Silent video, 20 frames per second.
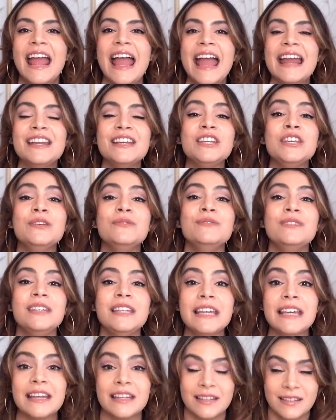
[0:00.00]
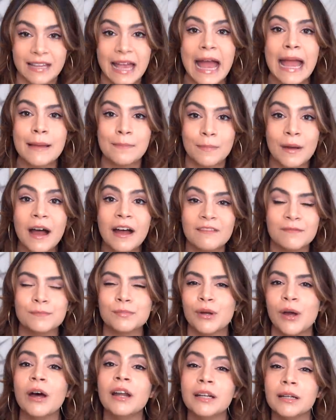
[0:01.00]
and a unique type of
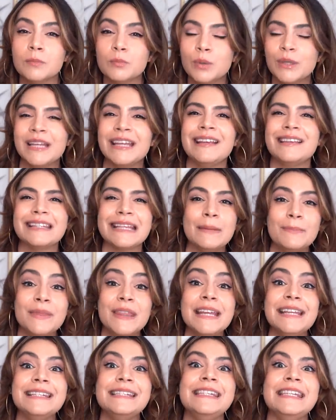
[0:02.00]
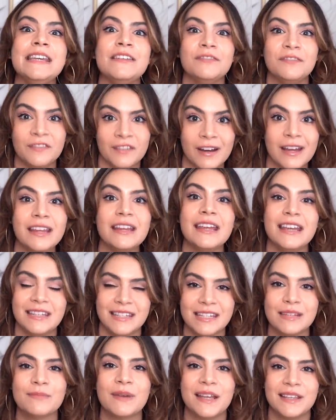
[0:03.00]
product, bringing something different
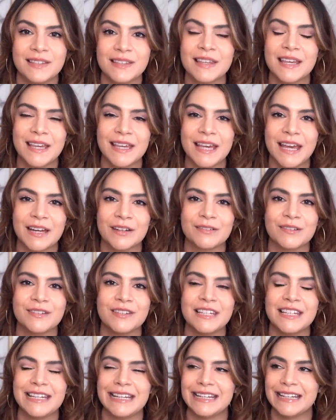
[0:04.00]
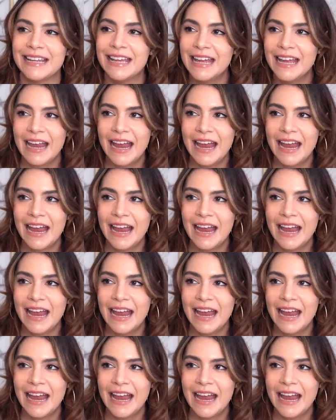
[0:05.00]
into my skincare routine.